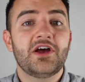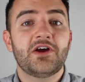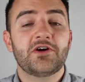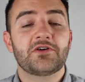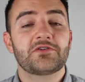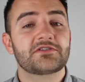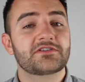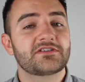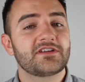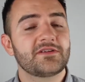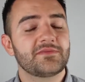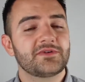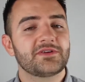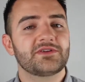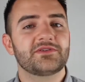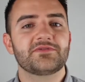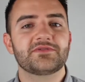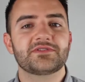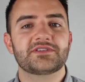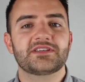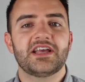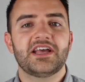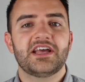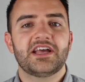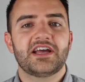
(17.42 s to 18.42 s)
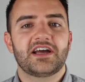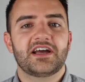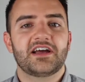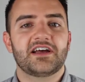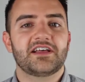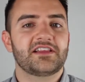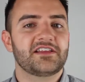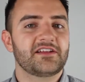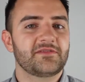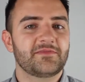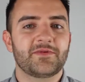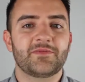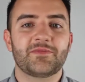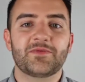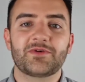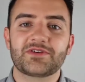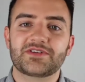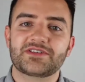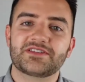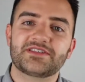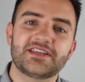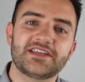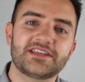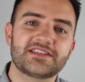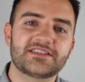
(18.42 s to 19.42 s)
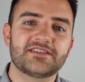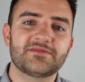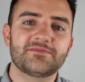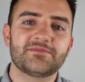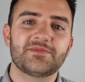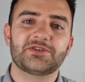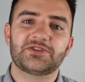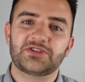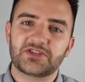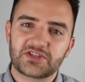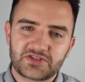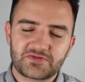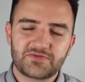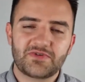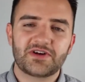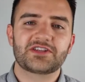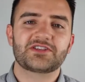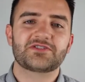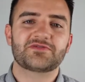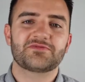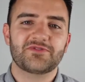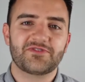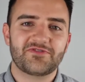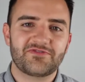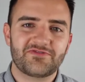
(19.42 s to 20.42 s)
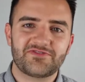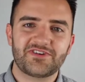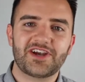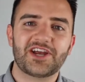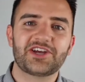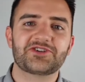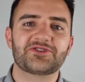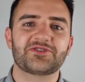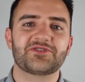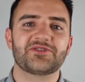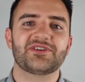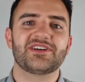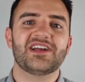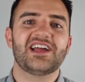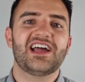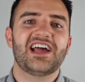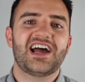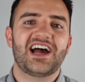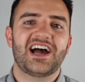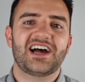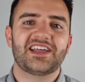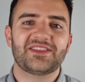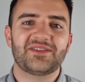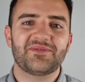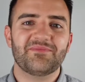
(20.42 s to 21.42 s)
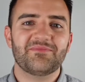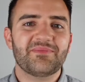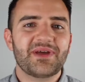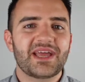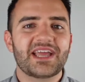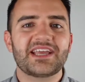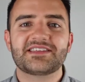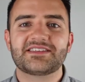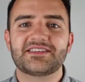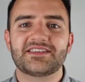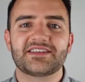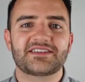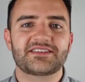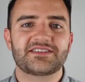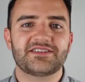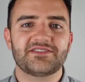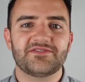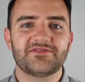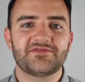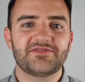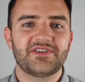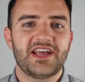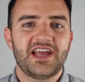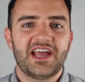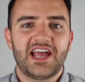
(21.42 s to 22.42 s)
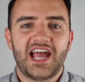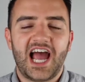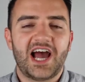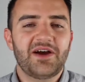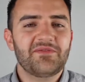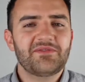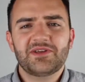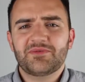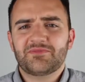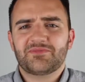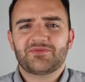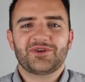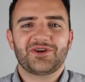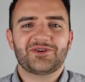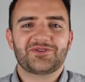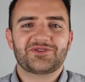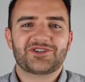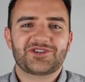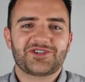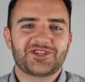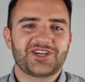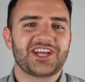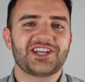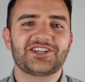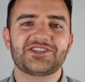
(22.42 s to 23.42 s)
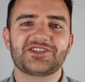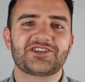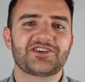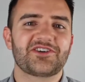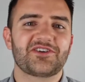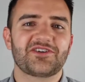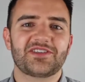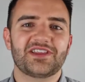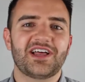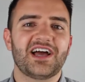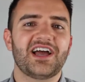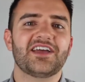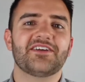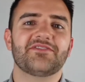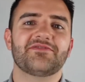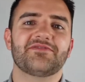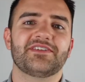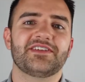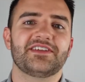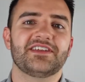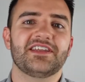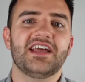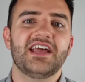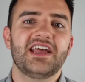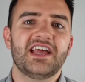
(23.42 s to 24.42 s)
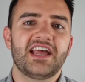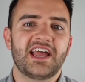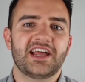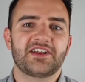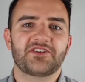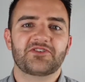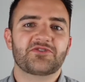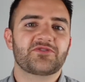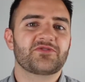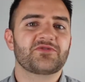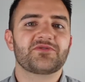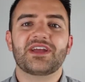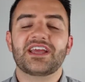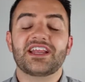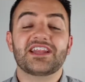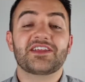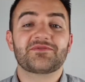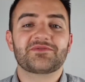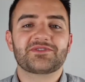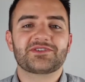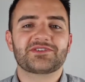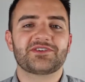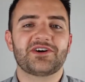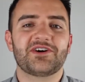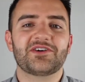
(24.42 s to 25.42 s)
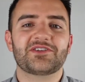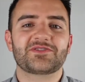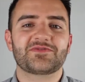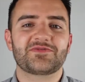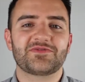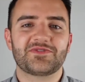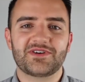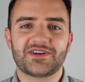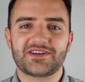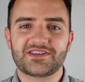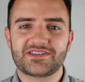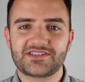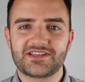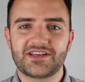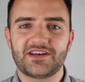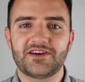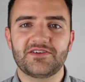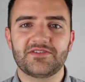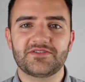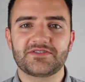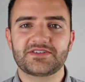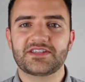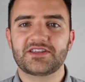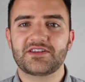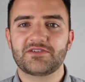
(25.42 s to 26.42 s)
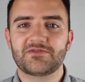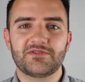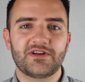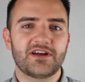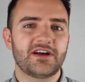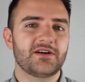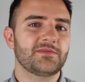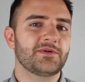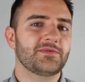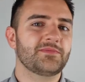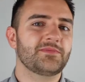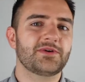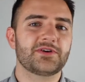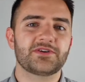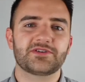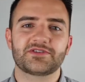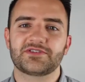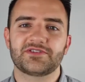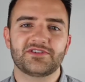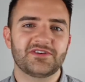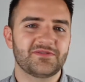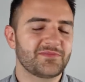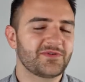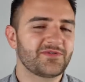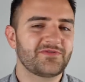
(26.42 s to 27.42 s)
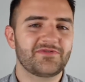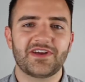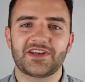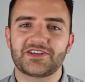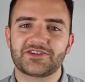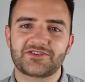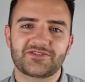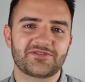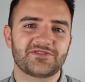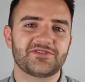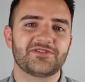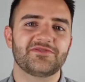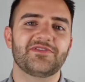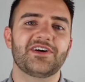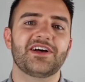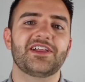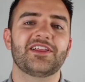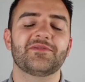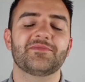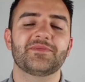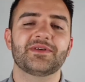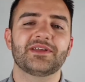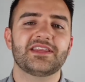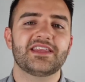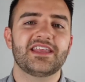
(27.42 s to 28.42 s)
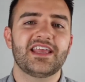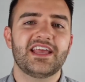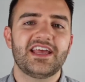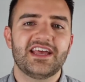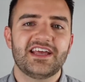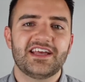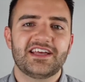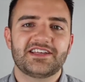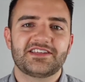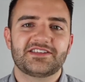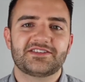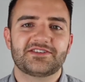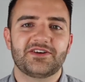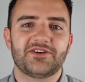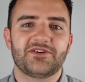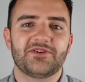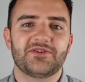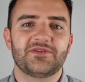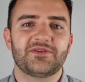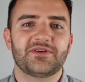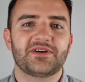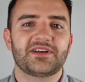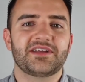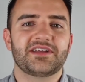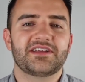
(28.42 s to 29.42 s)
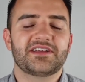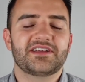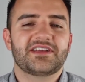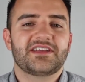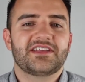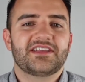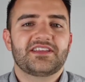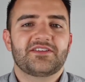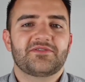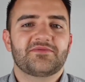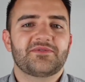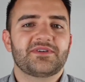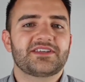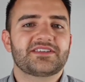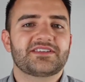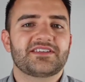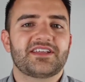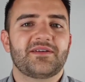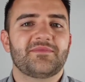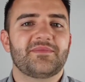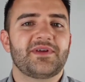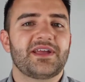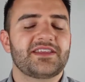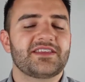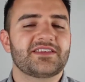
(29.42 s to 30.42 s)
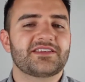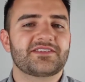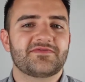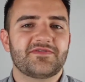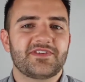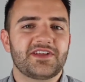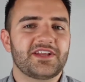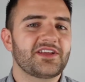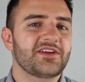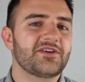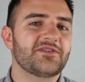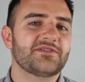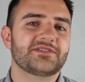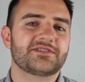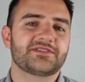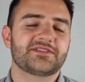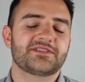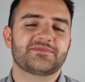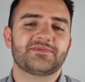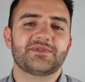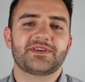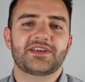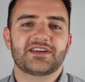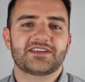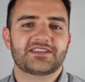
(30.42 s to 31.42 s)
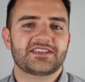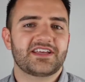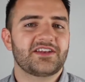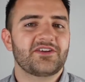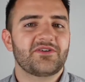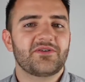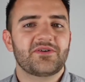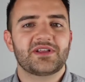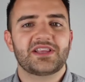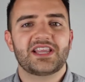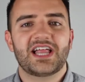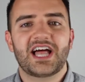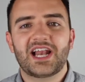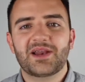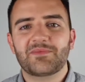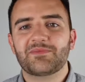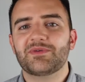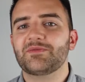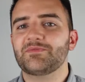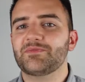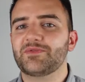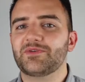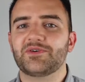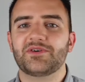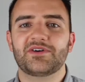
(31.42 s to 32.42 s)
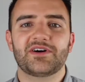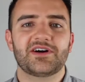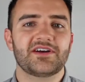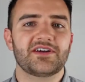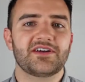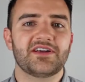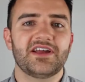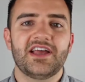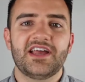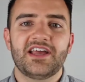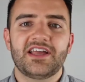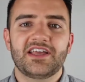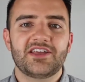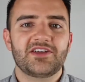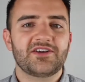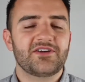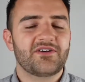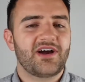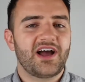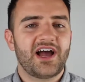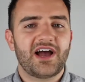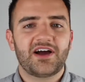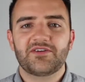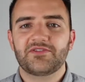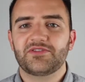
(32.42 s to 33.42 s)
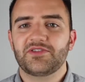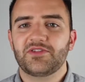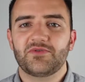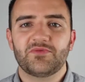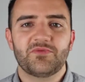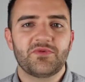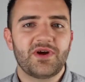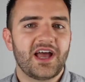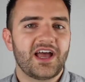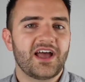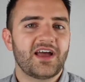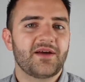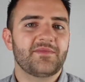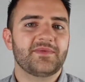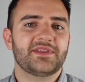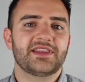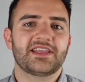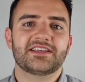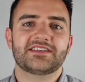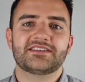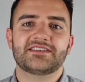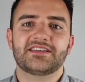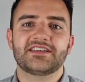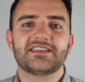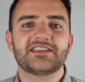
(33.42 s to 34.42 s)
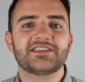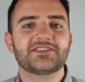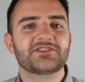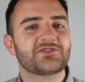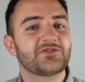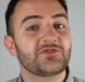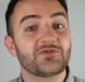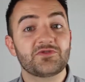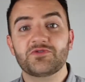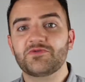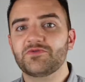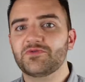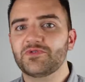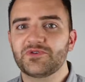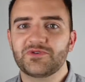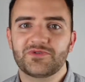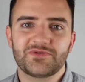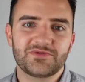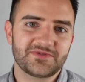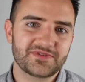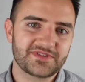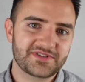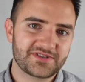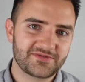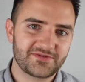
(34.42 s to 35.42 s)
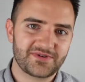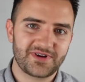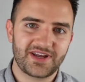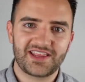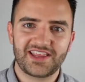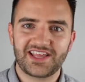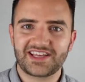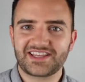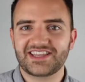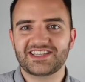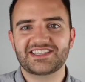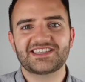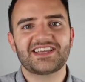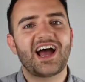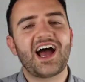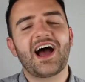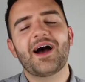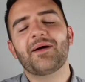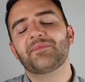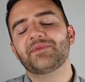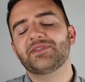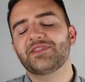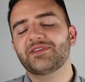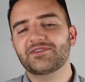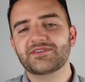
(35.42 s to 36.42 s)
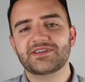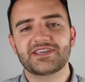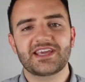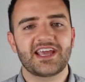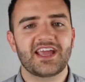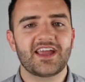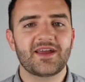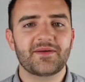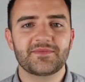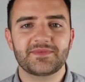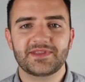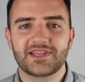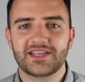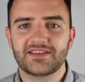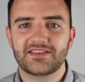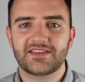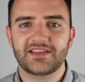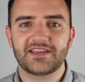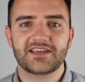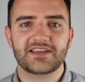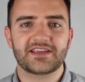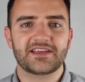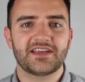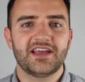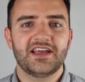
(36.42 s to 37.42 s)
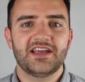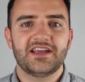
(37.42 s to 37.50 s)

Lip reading: or someone who's a little bit more seasoned but just wants a refresher on the basics of how we approach changing our life and creating results for ourselves in the realm of personal and professional development. So the reason I made this video is just because I know a lot of people are, out in the web and they see these gurus who are at like the top of their game and they think,